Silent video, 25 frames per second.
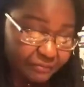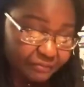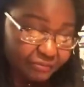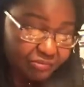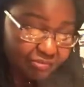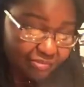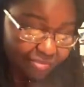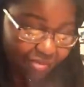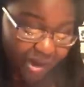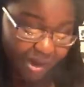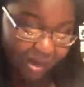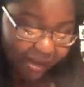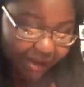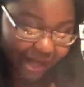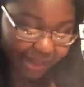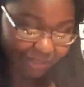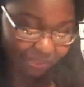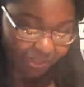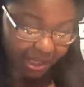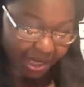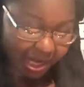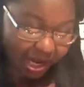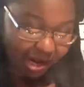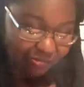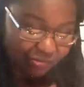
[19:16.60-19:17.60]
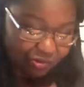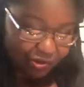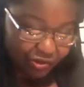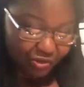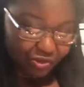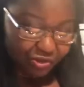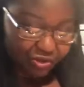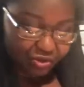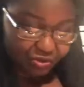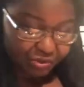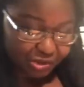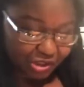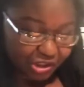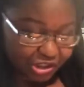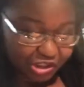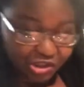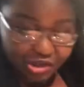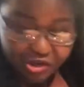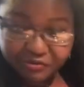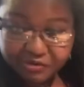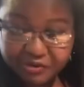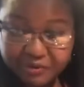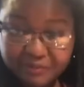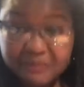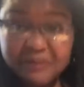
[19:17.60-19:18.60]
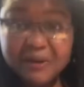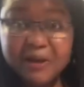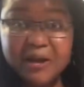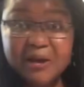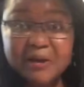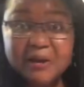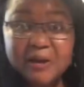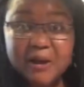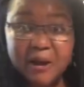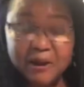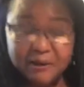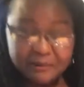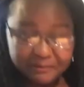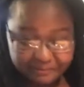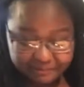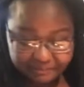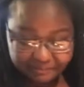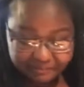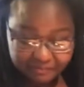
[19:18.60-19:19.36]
Now I think I'm going to switch off the pan now.